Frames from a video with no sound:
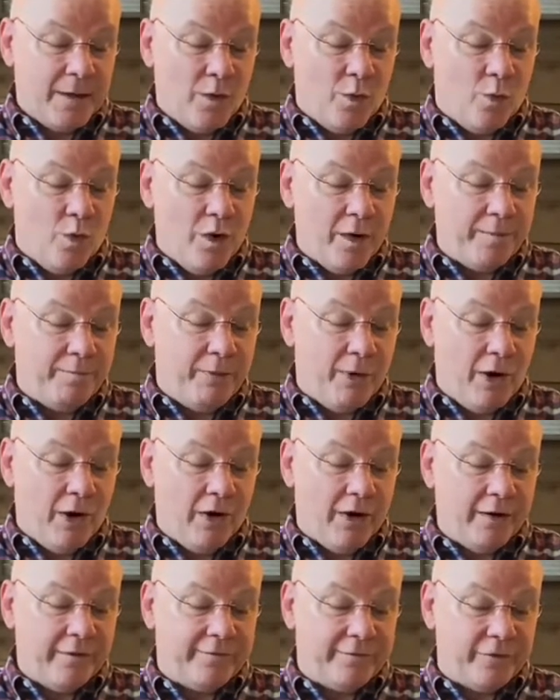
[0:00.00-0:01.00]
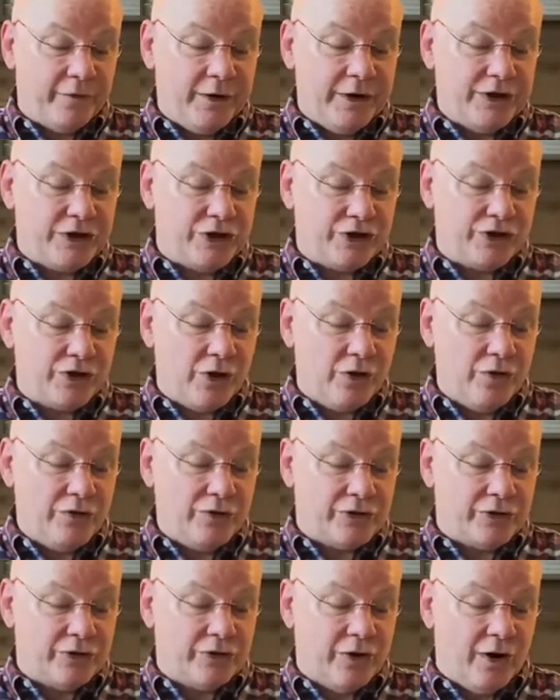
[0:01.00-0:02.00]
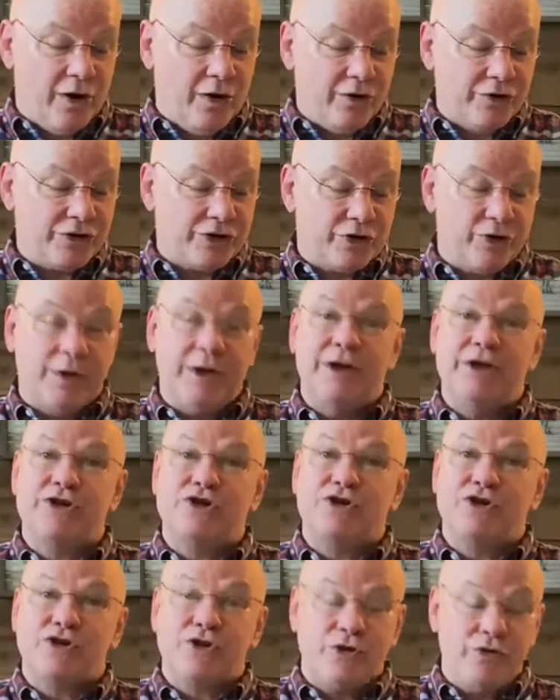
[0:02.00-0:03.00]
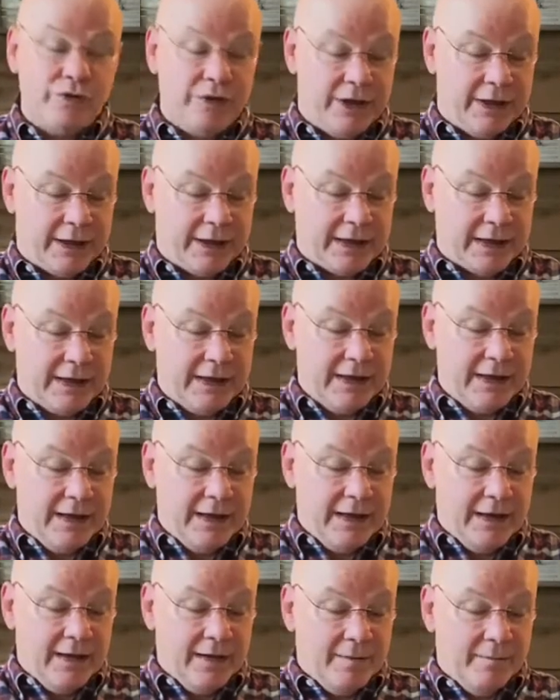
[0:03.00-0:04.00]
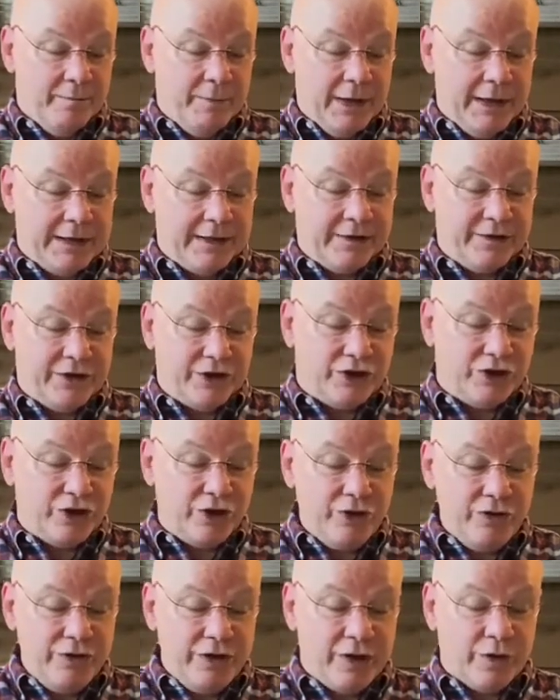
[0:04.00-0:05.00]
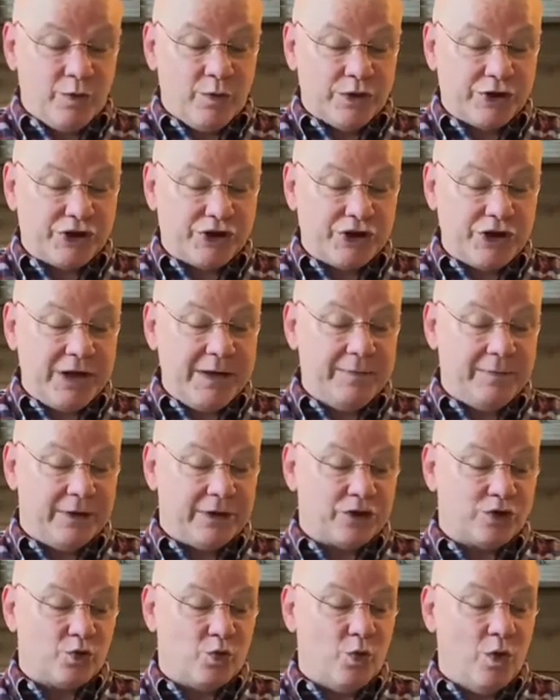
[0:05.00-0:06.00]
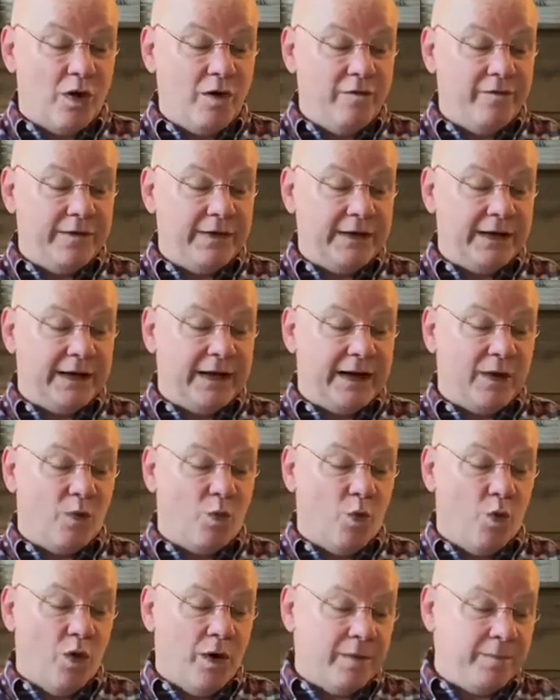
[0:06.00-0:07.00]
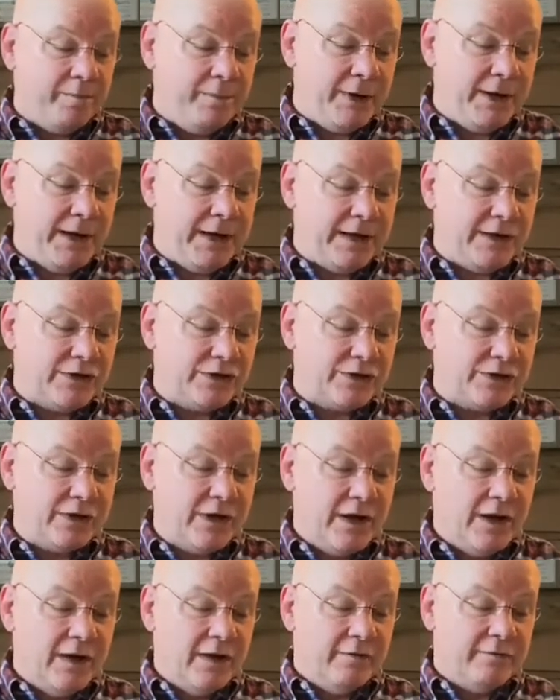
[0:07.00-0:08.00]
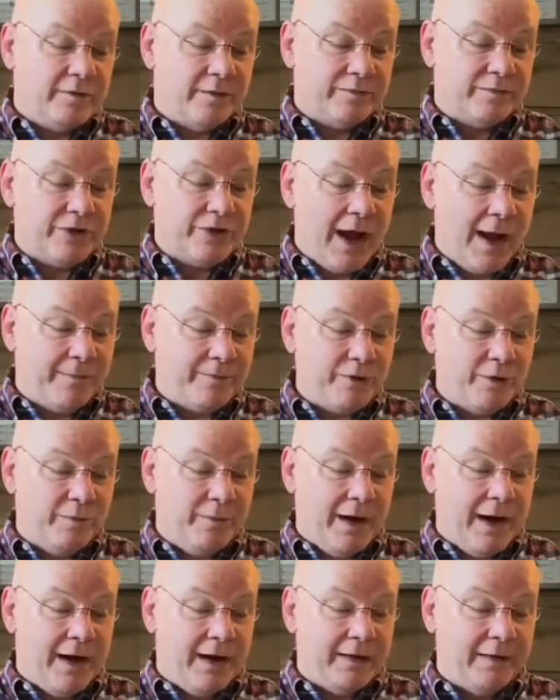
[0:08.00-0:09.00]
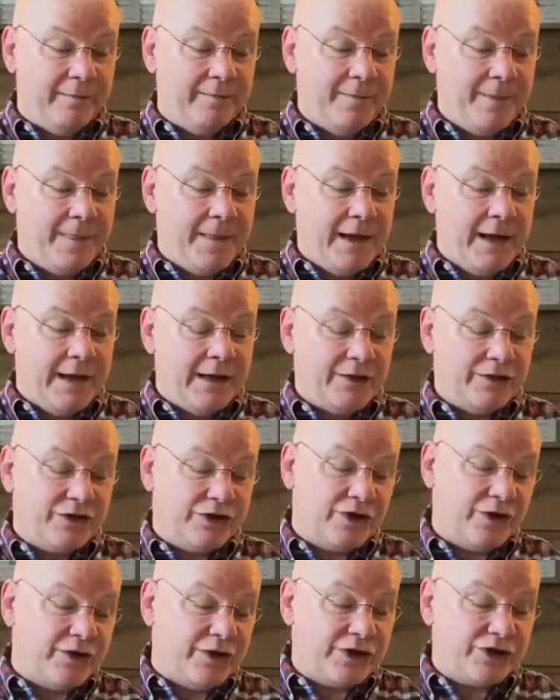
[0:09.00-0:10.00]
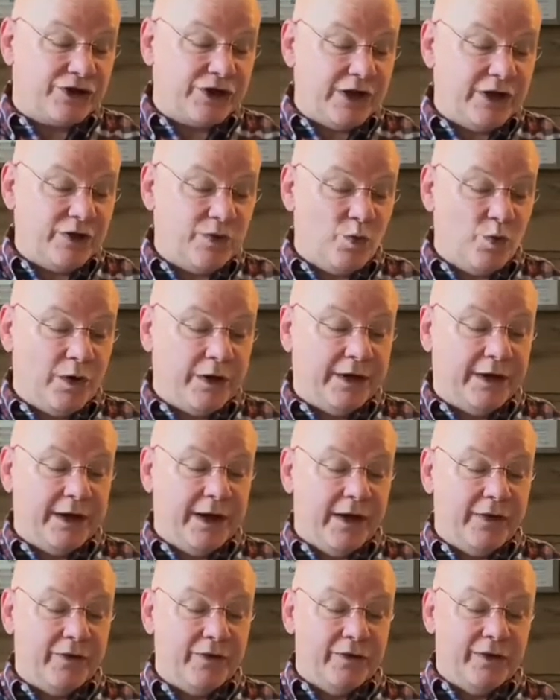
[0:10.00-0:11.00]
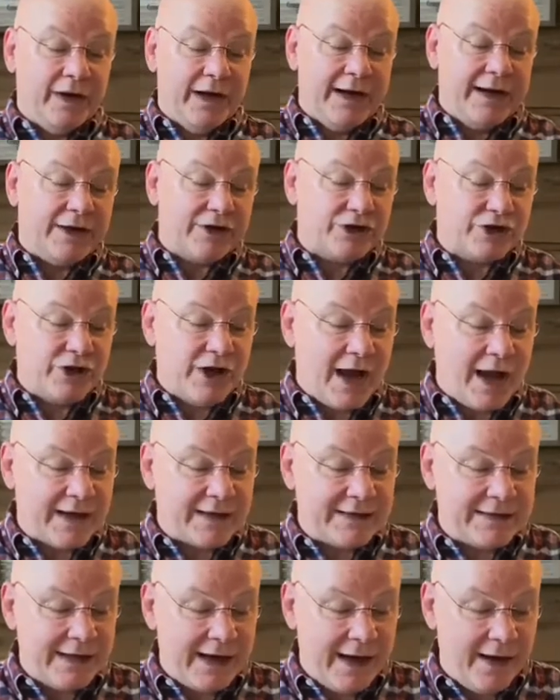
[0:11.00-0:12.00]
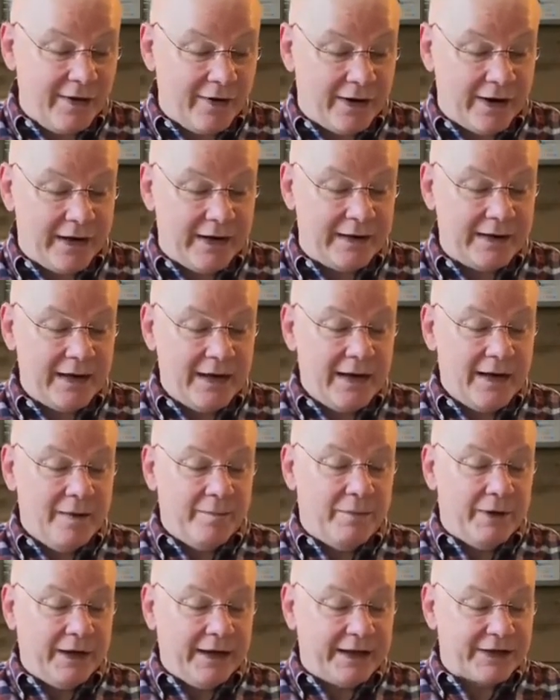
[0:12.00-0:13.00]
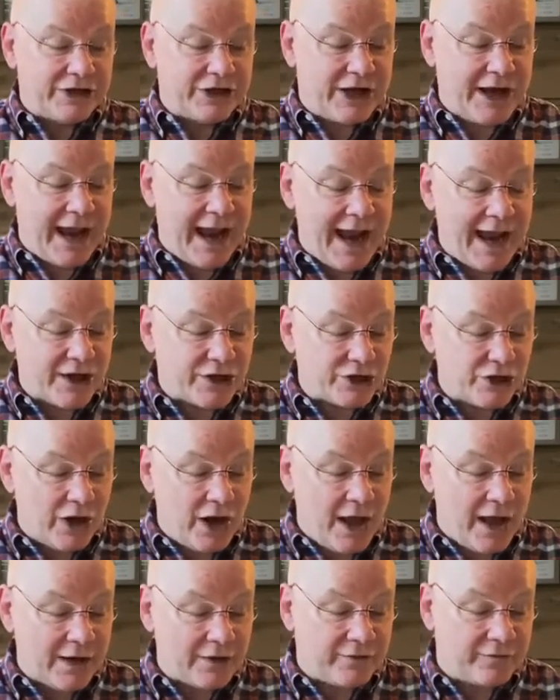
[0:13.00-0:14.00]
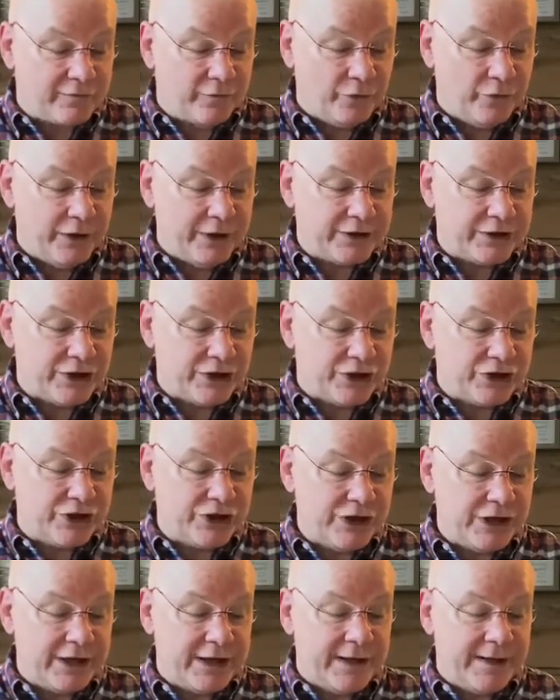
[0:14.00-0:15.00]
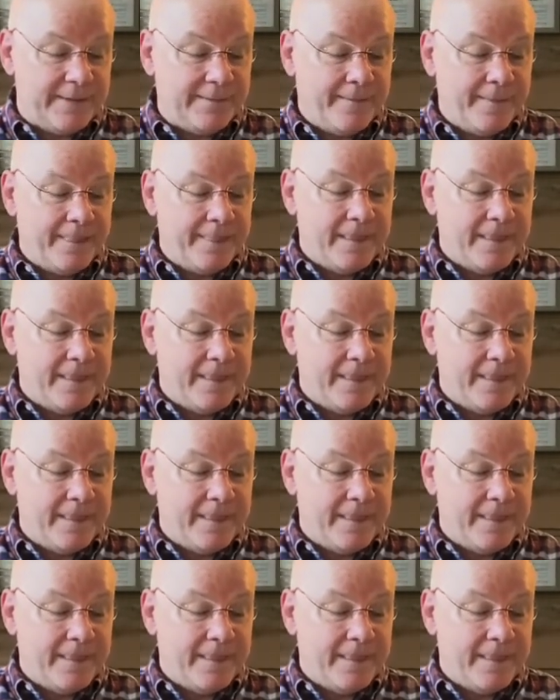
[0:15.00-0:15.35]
one part for each soldier, also his tunic. But the tunic was seamless, woven in a one piece from top to bottom. And so they said to one another, let us not tear it, but let's cast lots for it to see